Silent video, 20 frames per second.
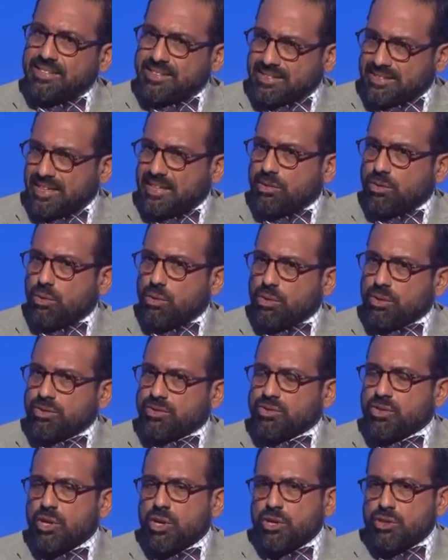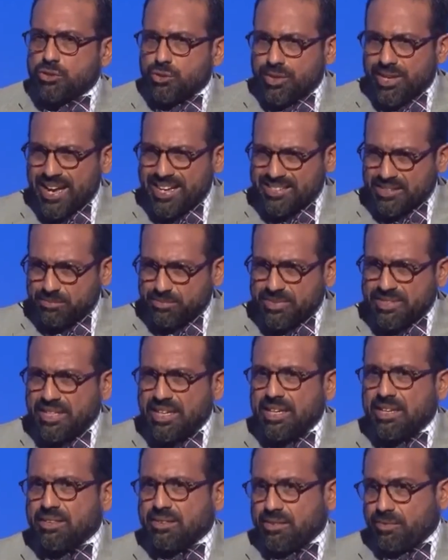in state courts so that it has some
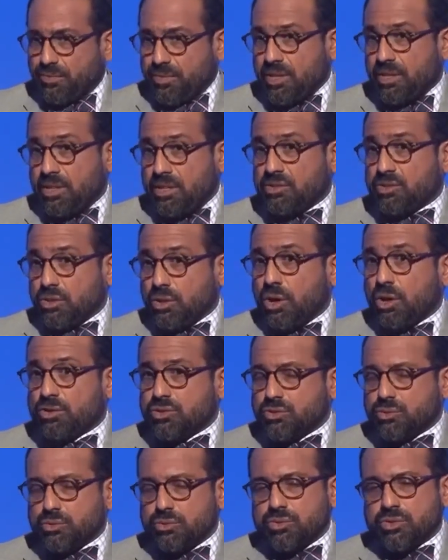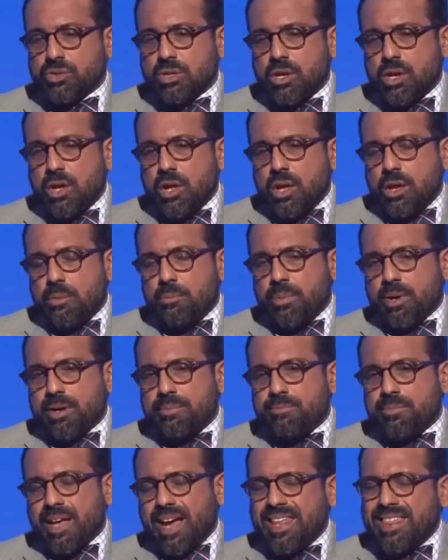teeth to fight these lawsuits.
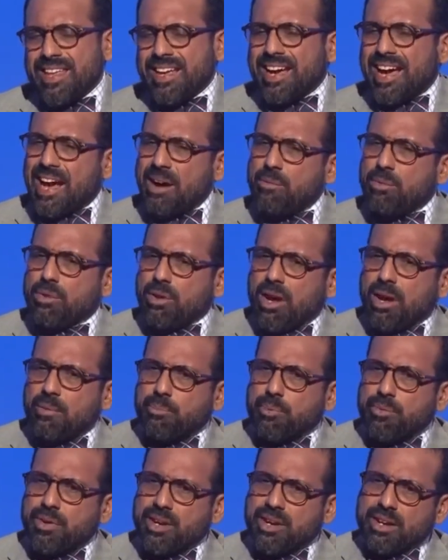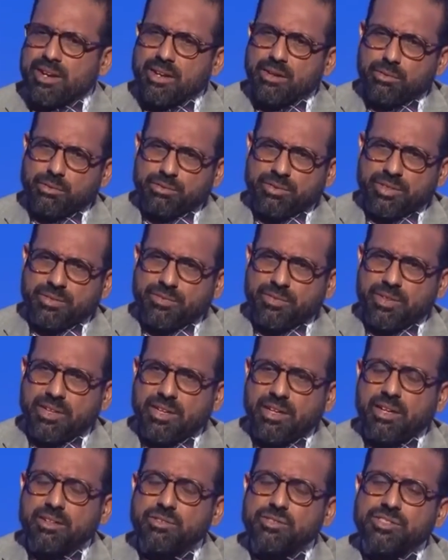But I think I would operate it a little
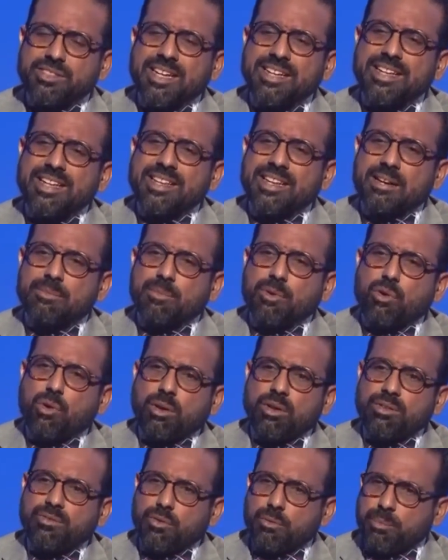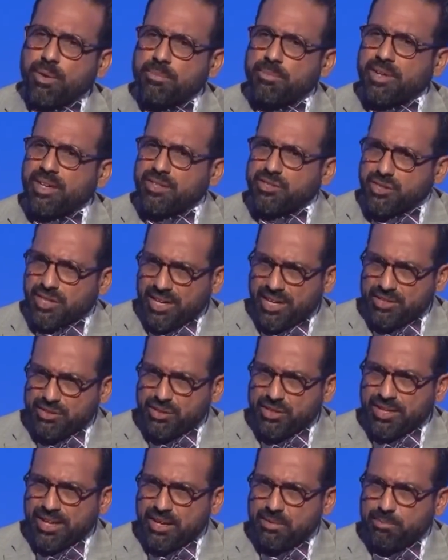differently, understanding that I'm calling for public
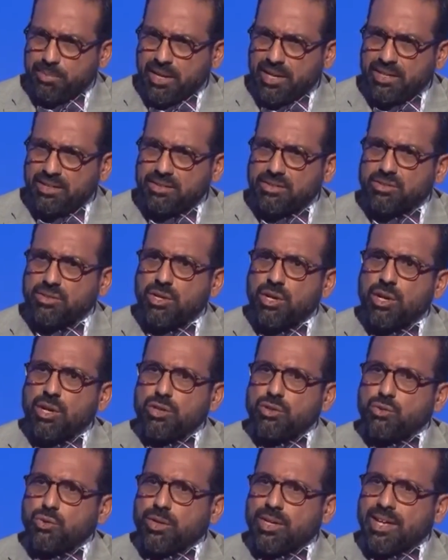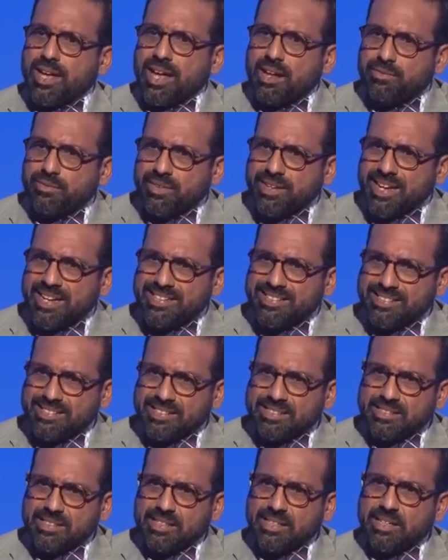education campaigns to galvanize the
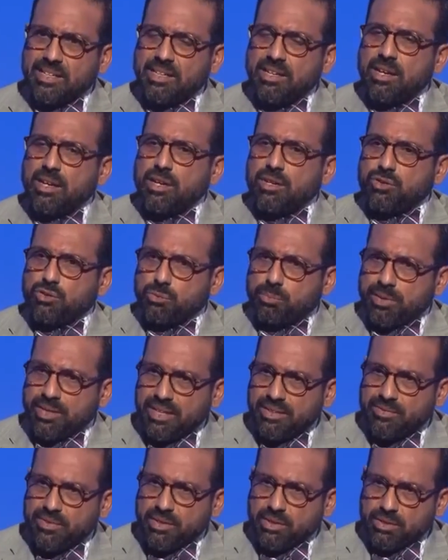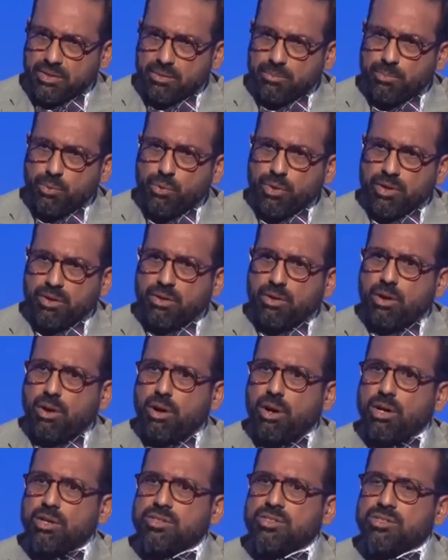city, to believe in an important
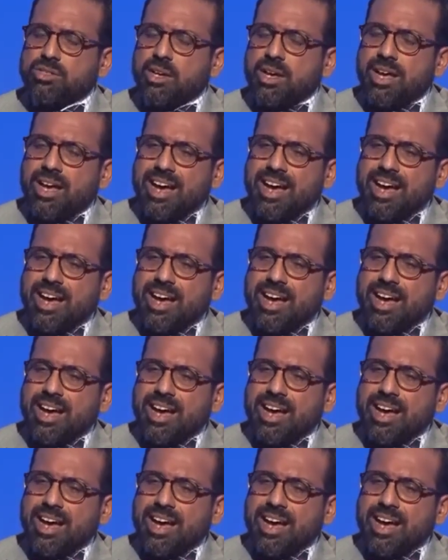cause.